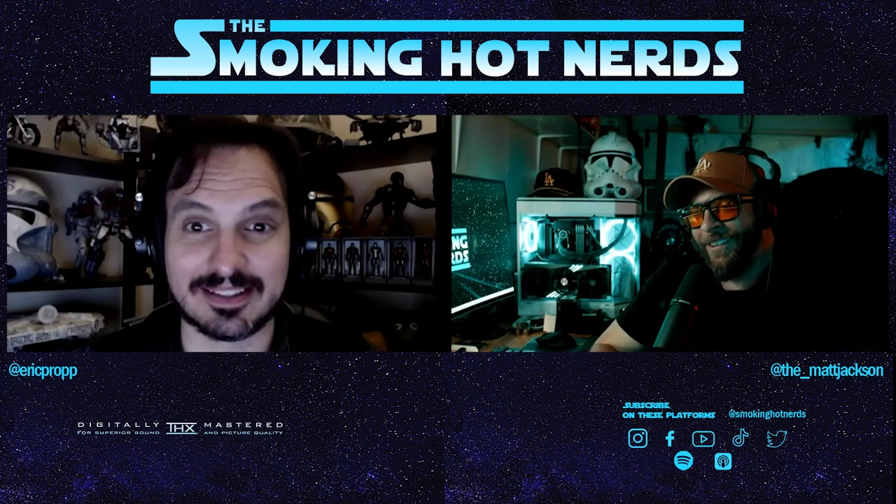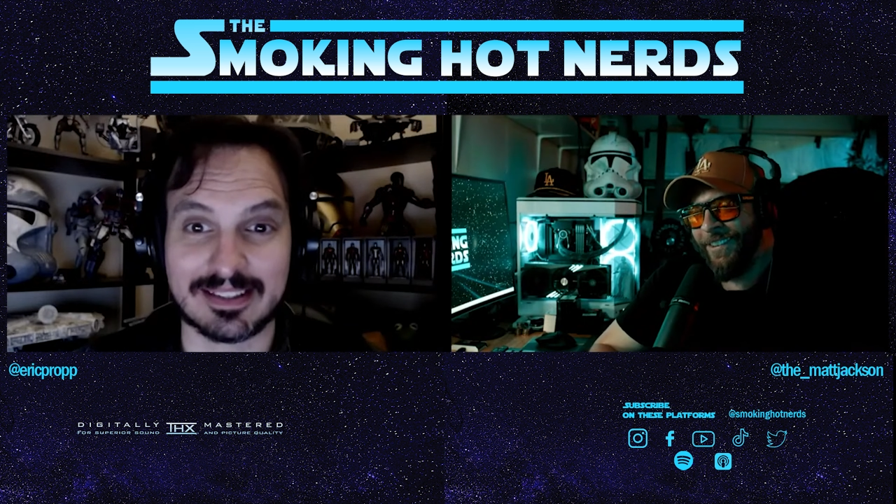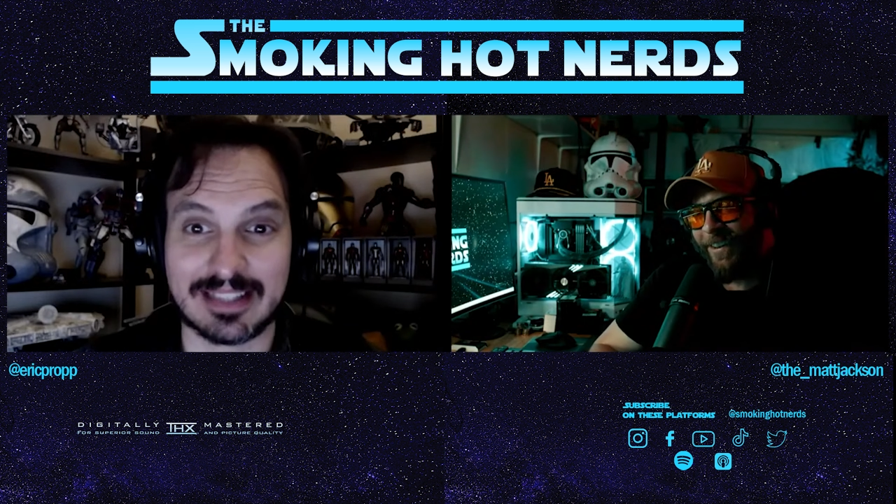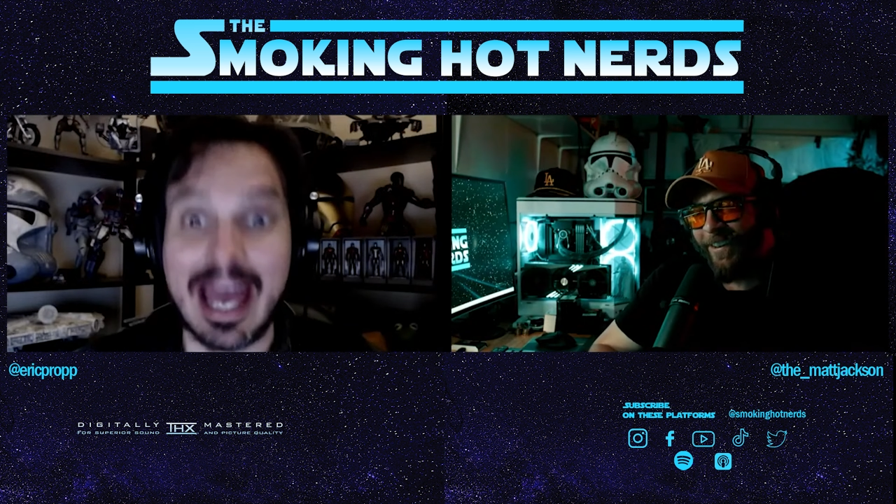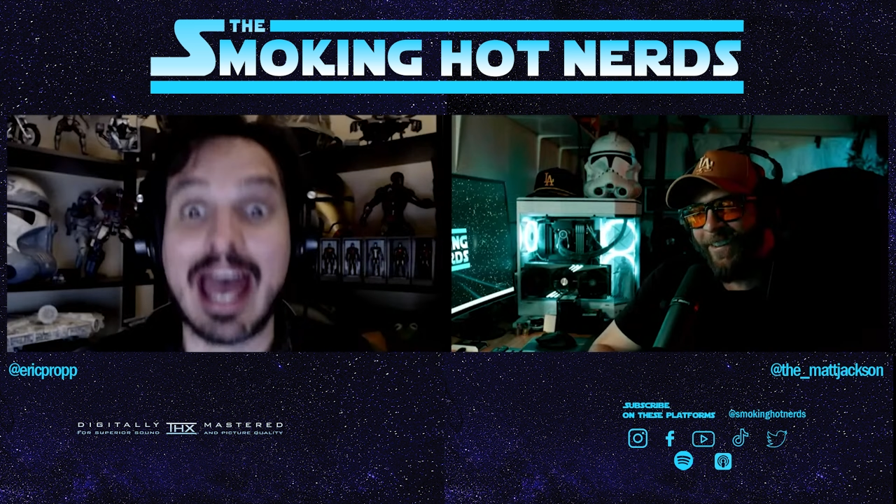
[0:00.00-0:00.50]

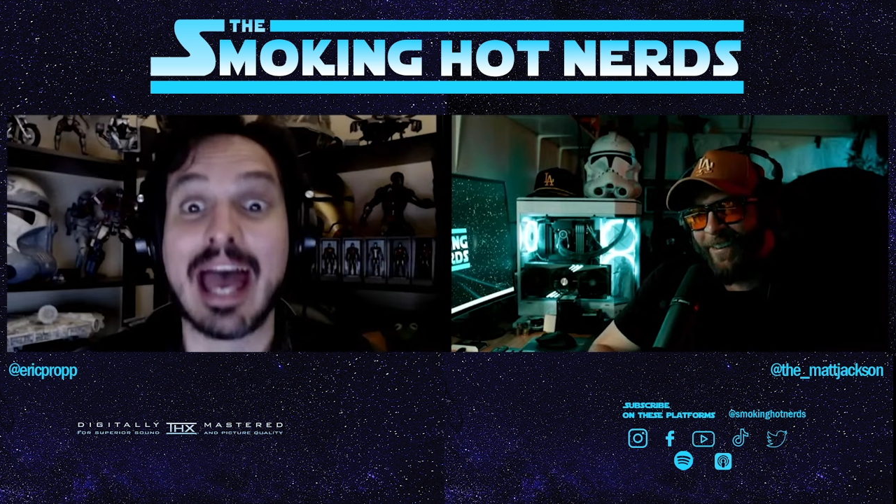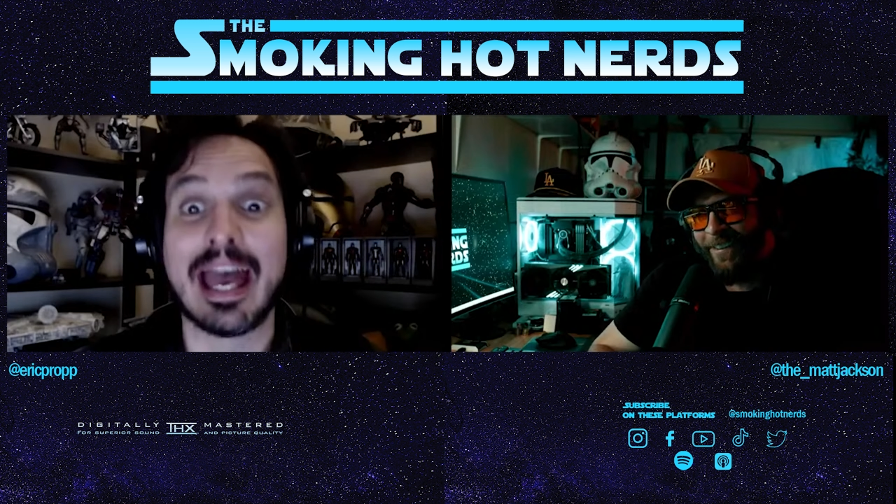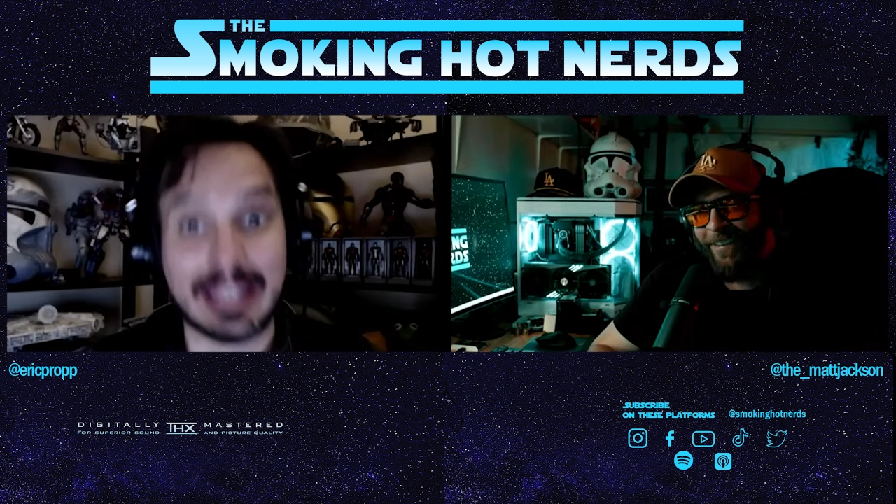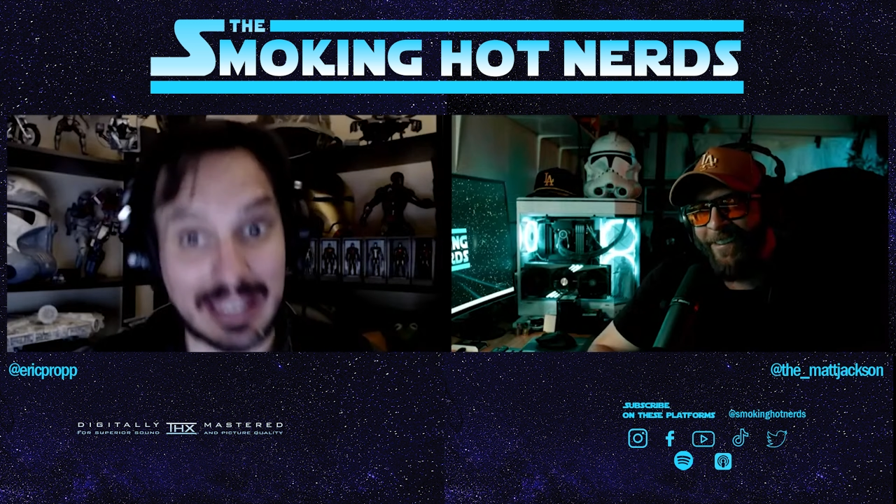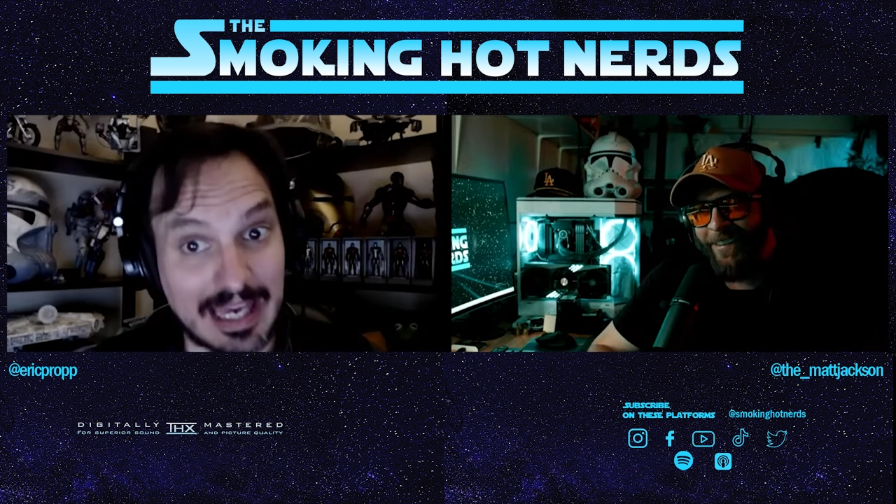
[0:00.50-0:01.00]
Yeah,
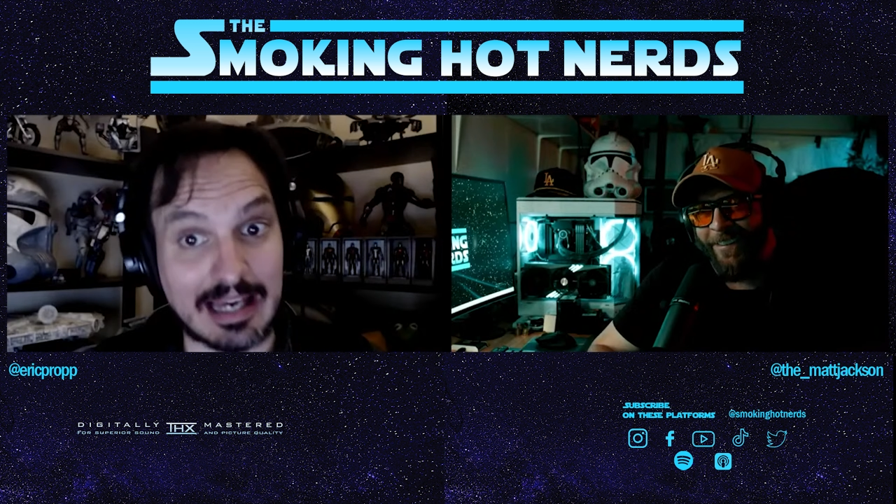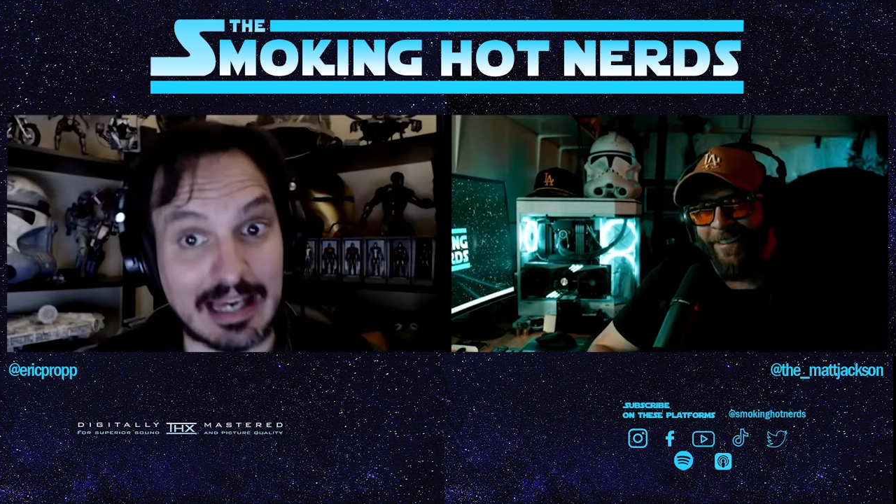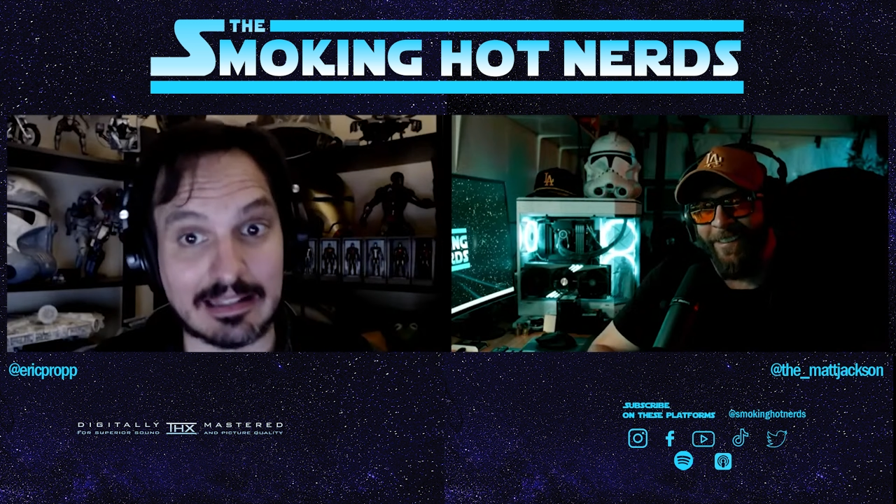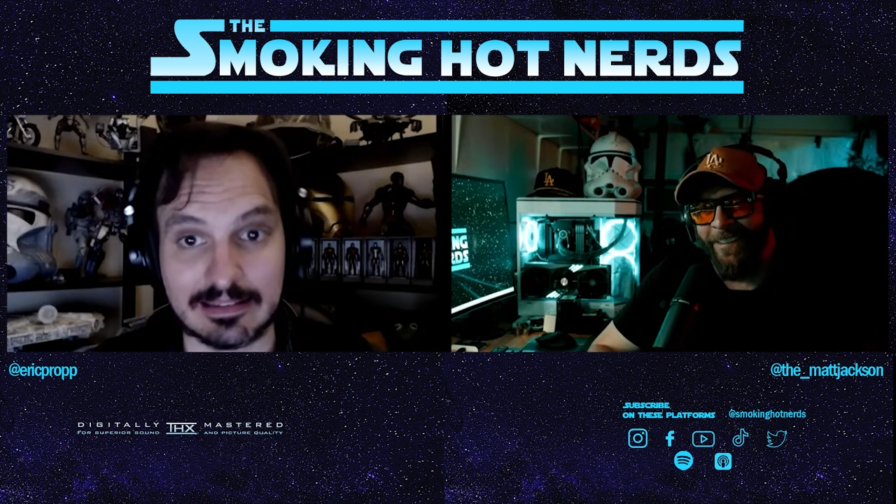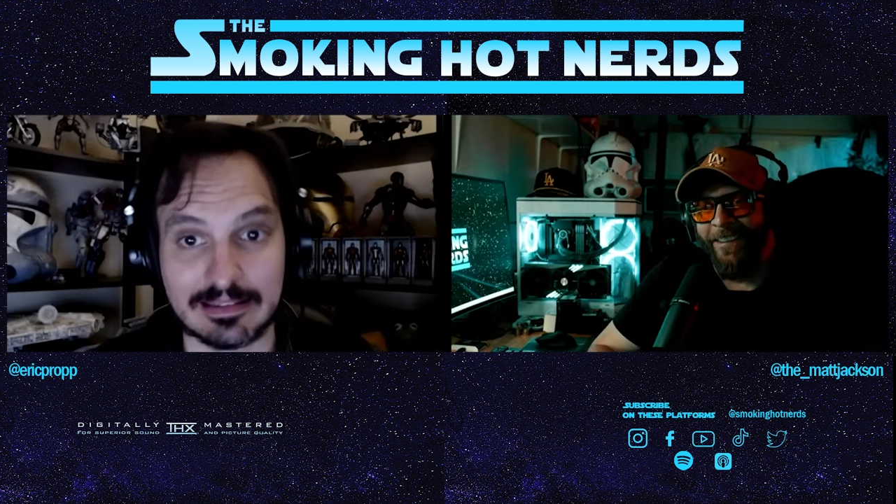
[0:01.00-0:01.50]

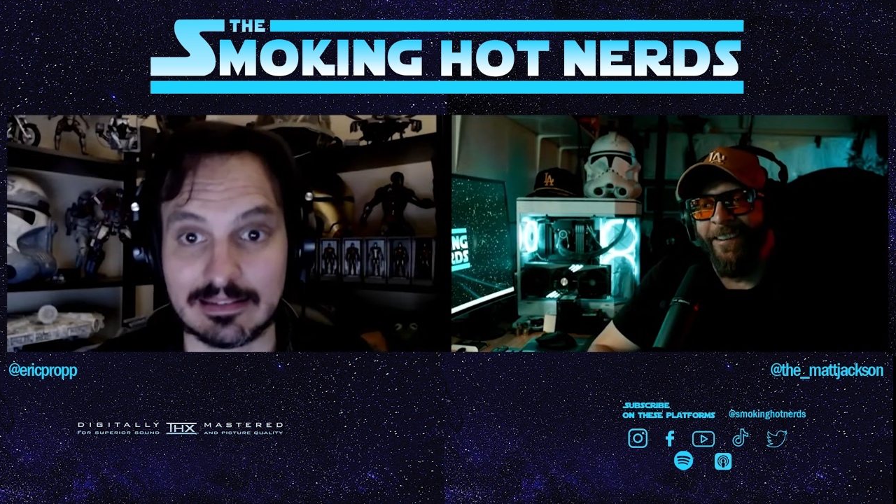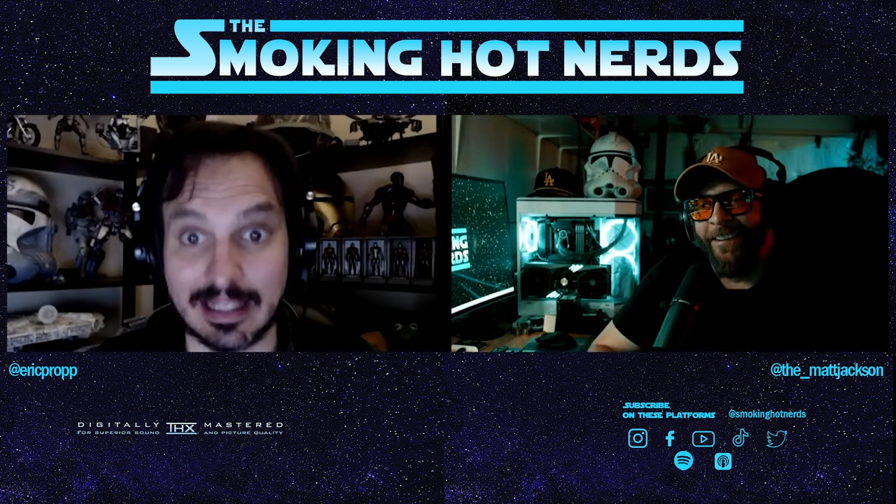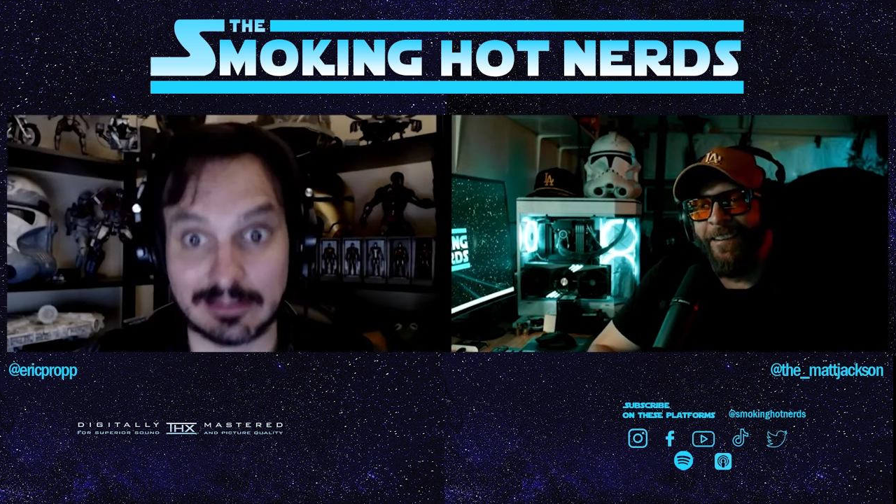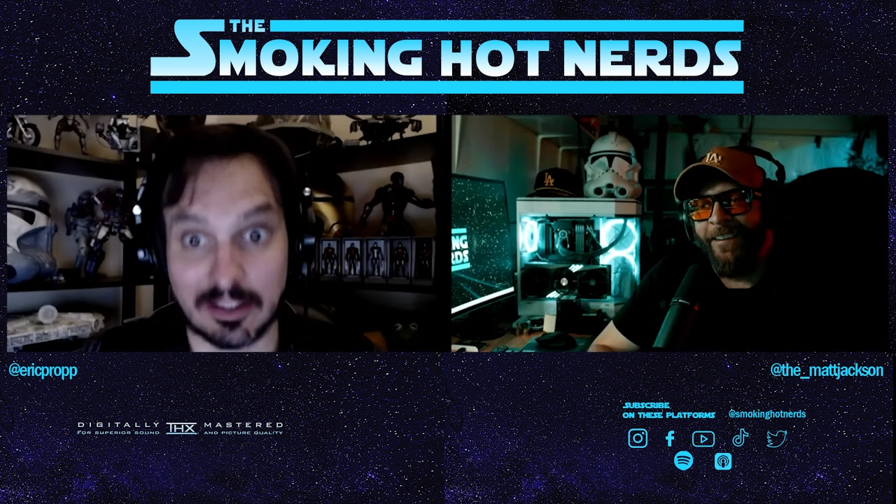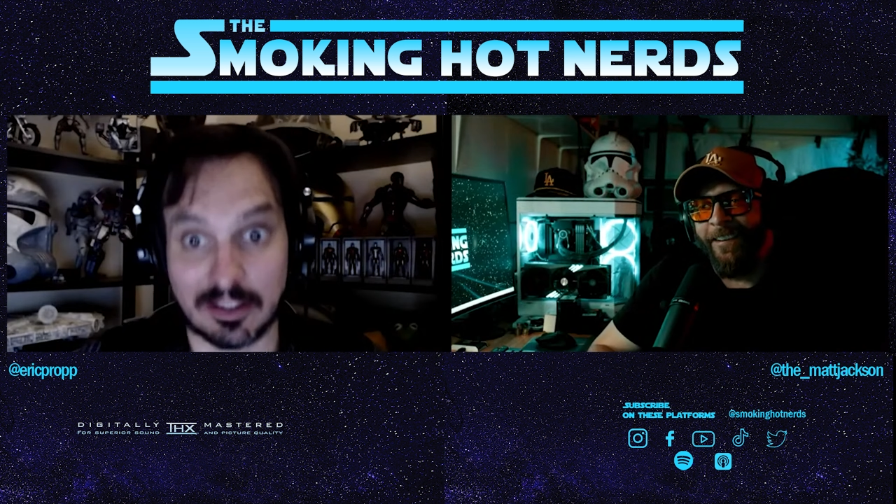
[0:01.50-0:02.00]
yeah,
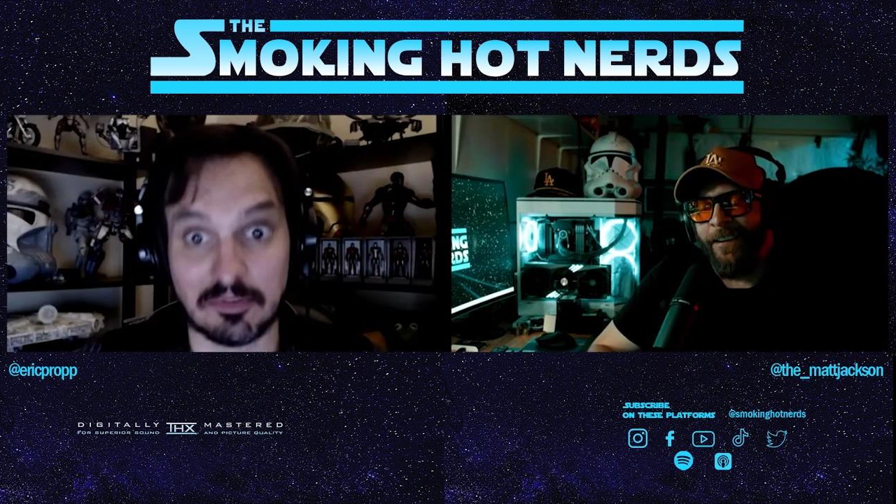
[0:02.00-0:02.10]
and some